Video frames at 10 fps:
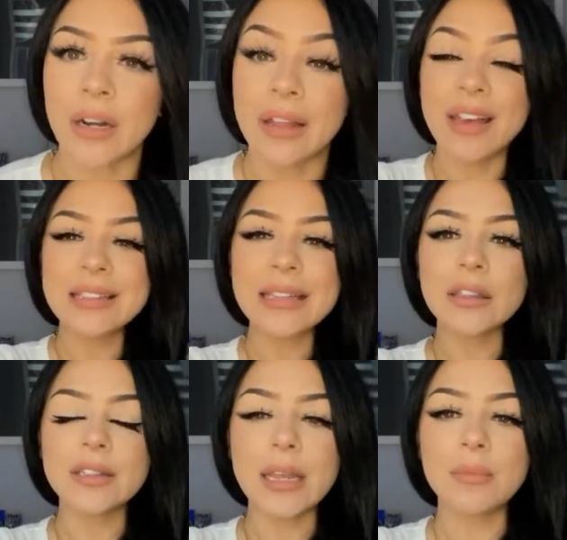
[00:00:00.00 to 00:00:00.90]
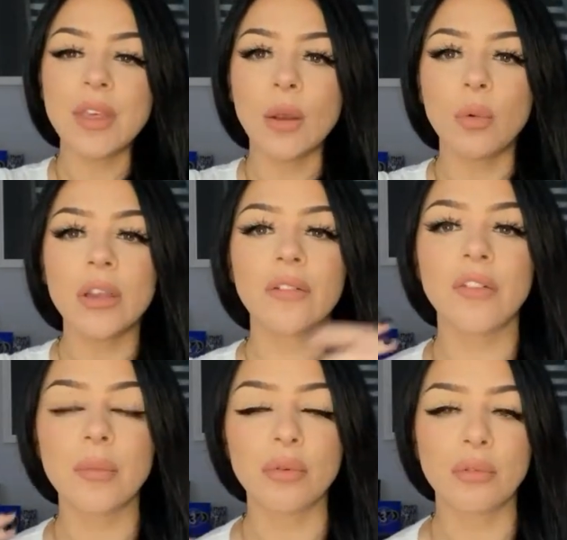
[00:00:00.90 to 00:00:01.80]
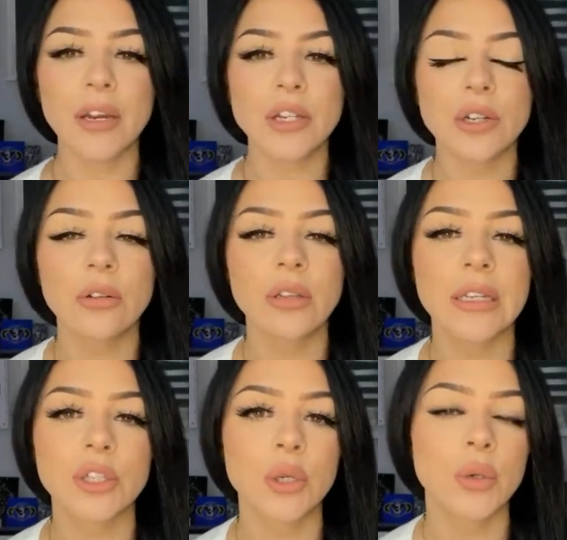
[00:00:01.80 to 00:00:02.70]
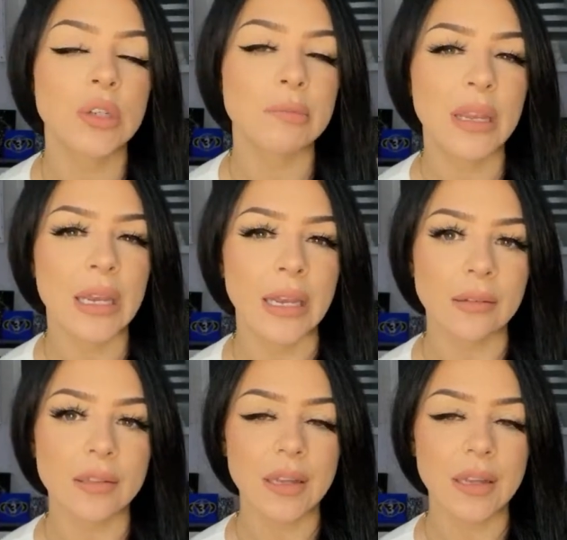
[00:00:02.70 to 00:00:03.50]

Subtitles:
And that's like the same thing. We are vibrationally attuned beings,